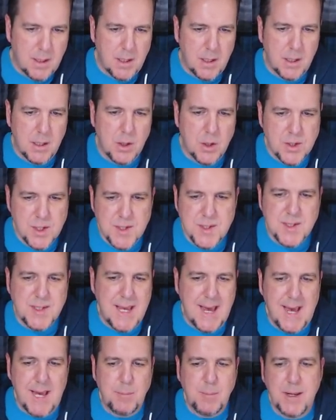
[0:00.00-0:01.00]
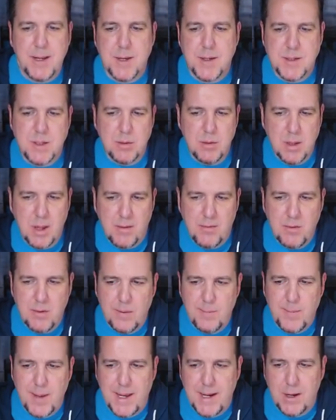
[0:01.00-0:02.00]
You're just sad because you love
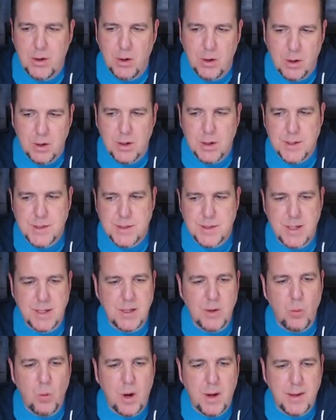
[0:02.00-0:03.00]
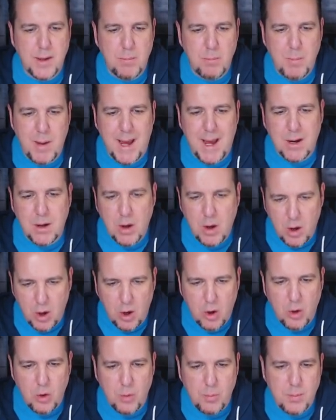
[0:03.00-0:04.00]
him and it hurts and you want him back
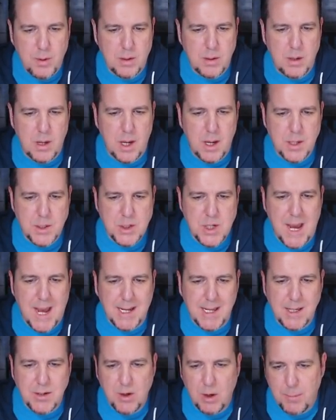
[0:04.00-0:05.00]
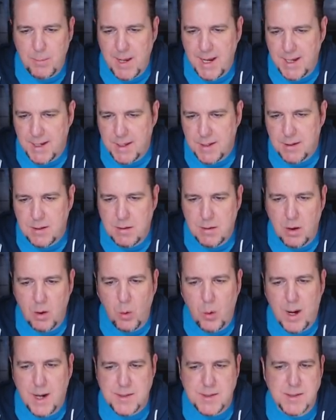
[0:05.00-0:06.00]
home, uh, Jackie Darmanin,
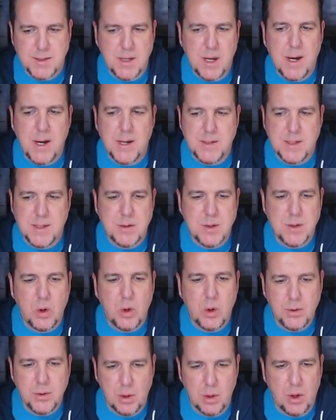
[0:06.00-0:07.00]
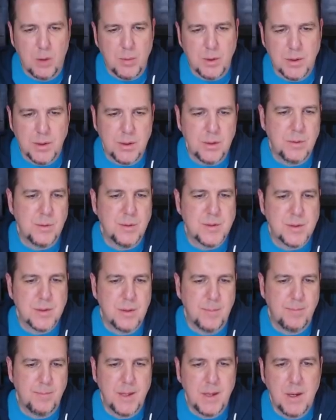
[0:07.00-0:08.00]
Iwaasa's cousin, told Global News.
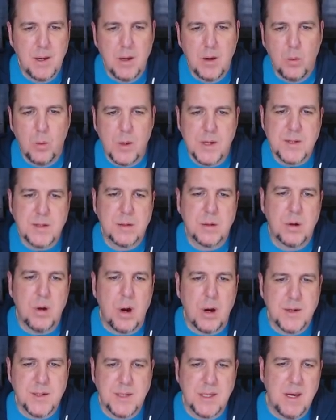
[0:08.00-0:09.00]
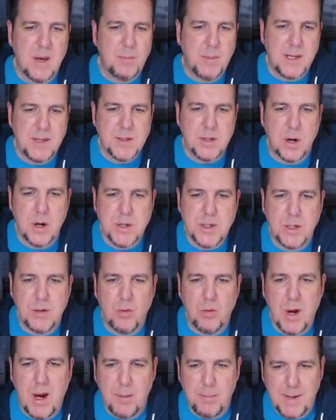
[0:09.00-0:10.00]
Whistler R C M P Sergeant
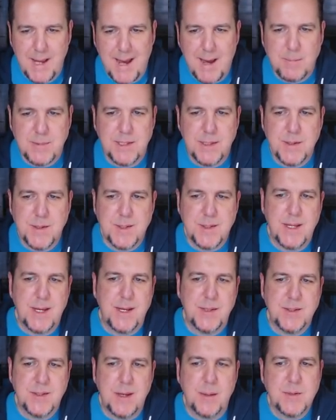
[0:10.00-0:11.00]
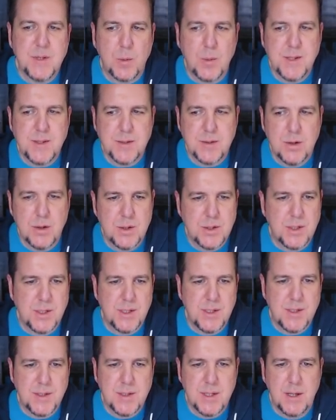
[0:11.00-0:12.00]
Rob Knapton said subsequent
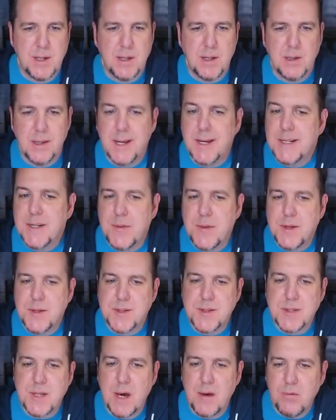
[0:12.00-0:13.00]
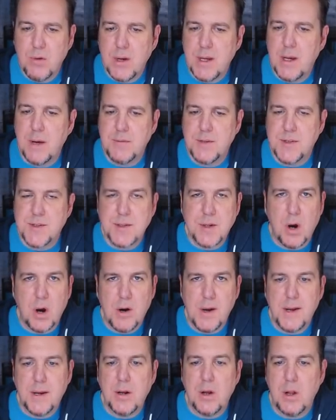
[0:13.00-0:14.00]
searches led to the discovery of
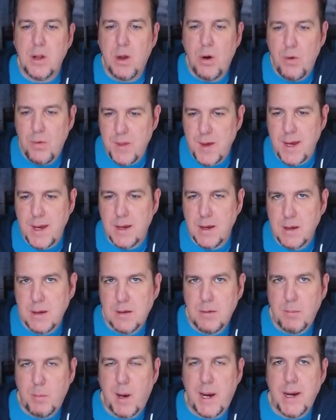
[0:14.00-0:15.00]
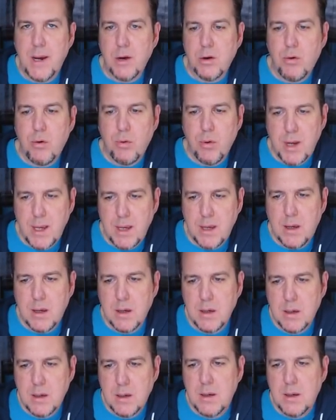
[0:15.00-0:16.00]
discarded clothing by a
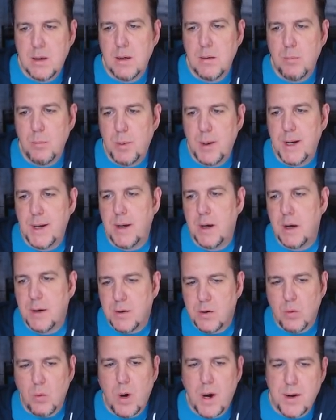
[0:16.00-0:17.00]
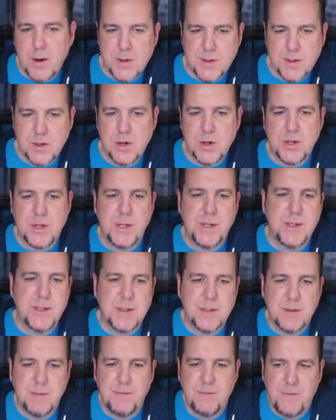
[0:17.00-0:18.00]
creek, but underwater
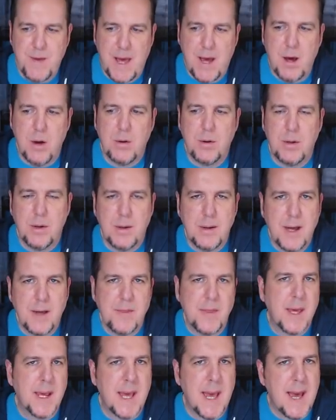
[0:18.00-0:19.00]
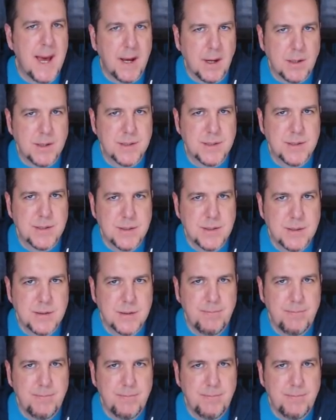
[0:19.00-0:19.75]
searches found nothing else.